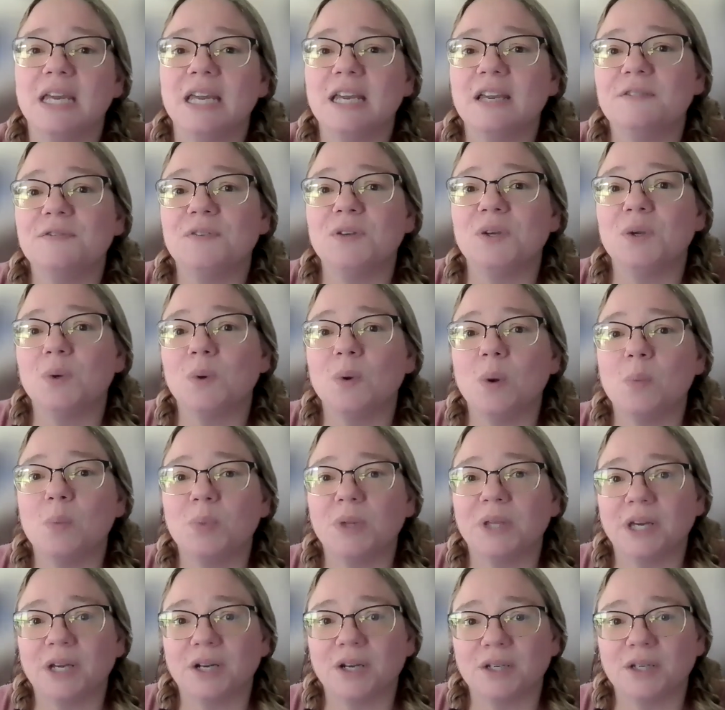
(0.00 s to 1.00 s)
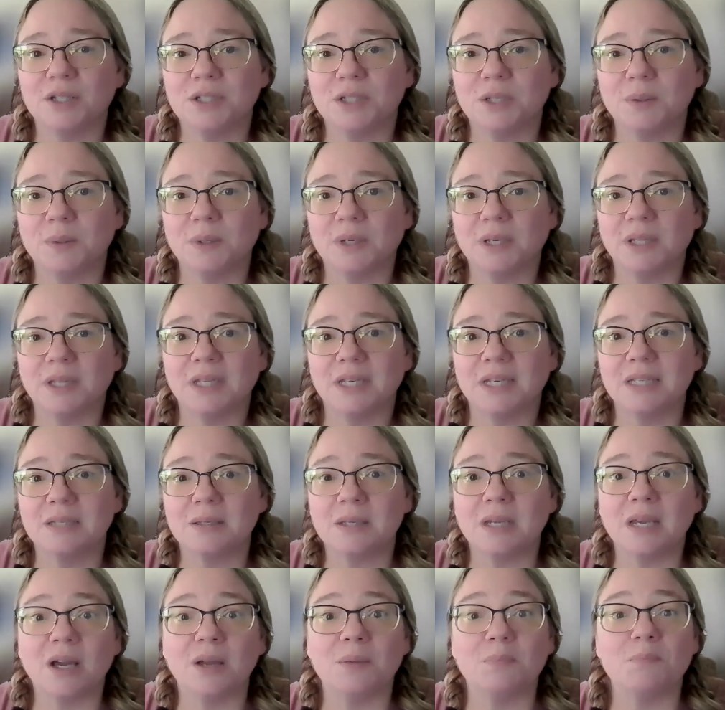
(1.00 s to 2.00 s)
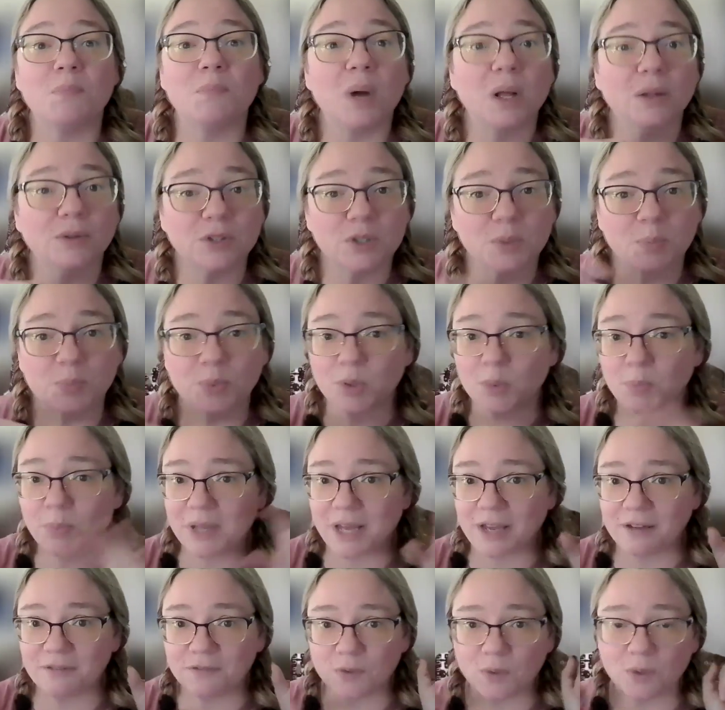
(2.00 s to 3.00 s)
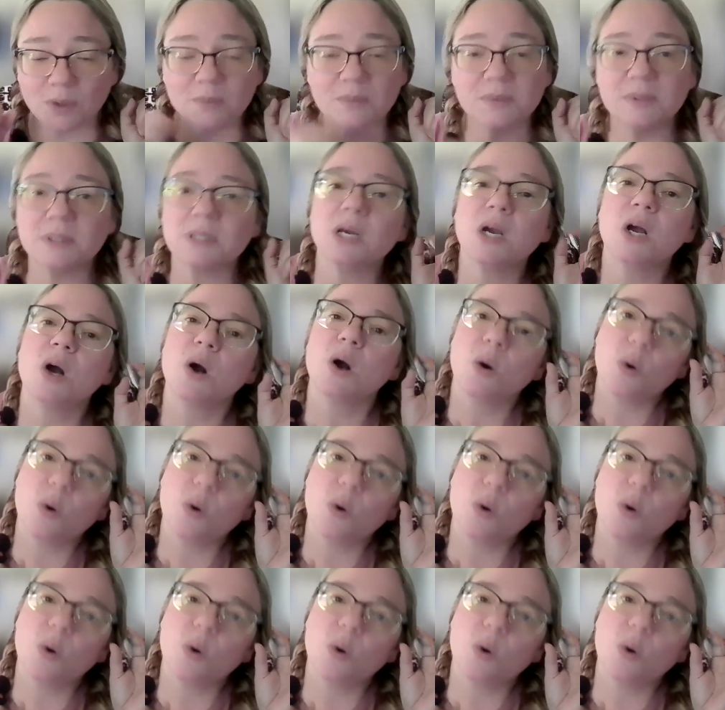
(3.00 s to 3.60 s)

if you plan on doing this on multiple platforms,